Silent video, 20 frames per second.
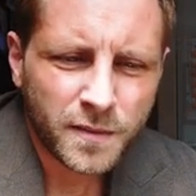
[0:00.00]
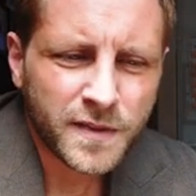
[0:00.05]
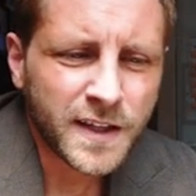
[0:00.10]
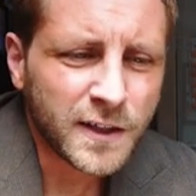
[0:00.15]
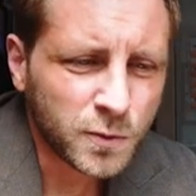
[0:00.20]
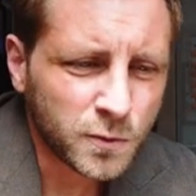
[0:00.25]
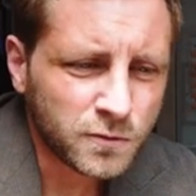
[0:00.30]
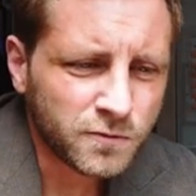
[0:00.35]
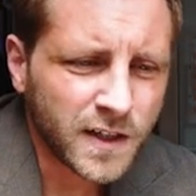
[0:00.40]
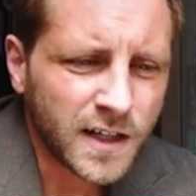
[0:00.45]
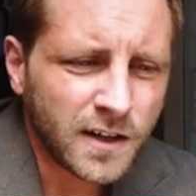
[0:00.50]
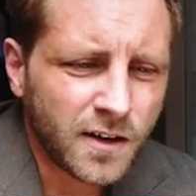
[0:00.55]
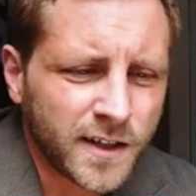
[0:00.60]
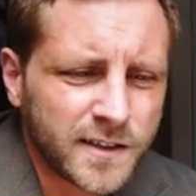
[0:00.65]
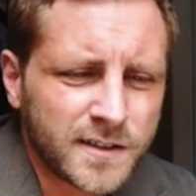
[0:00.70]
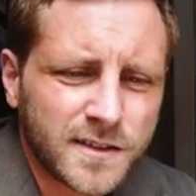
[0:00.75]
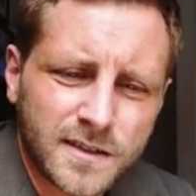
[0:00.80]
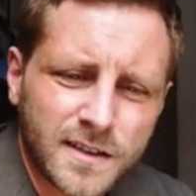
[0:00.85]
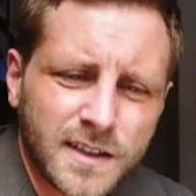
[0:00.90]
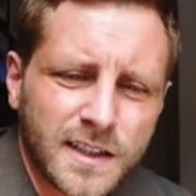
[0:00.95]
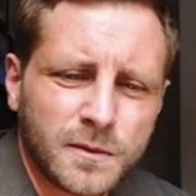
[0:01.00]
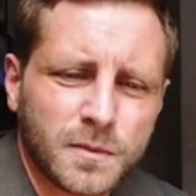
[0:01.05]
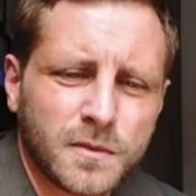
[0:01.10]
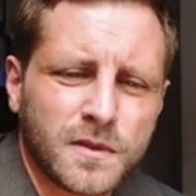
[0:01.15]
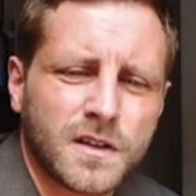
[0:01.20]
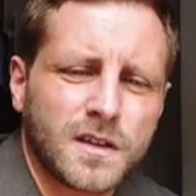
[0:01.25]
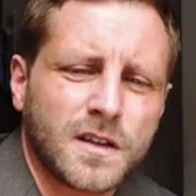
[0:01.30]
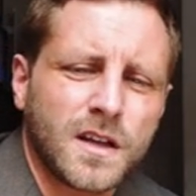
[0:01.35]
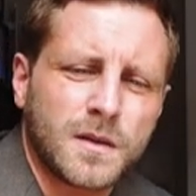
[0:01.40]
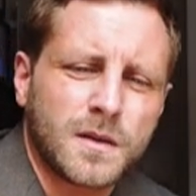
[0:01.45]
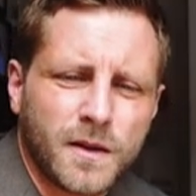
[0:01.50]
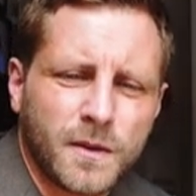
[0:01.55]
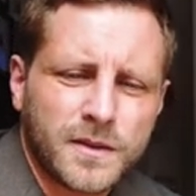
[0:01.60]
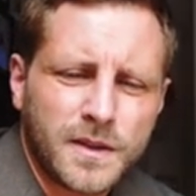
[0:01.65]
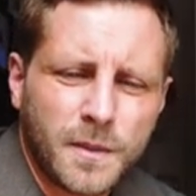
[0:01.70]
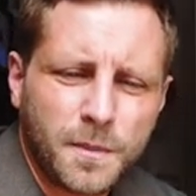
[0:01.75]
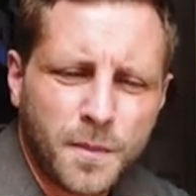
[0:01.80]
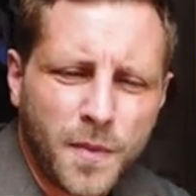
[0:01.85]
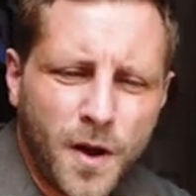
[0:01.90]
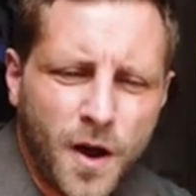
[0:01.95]
This was really nice. Was
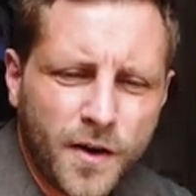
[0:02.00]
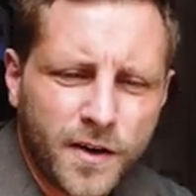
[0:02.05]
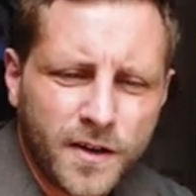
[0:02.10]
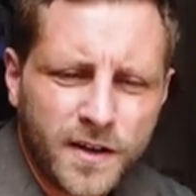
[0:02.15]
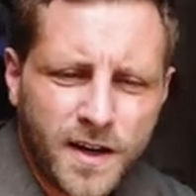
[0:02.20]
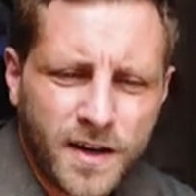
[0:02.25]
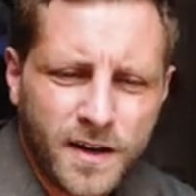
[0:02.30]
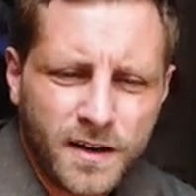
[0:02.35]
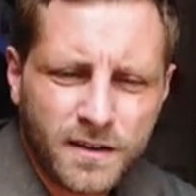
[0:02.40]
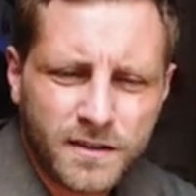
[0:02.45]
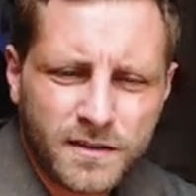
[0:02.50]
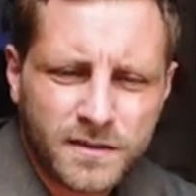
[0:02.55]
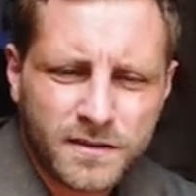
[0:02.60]
it burgundy?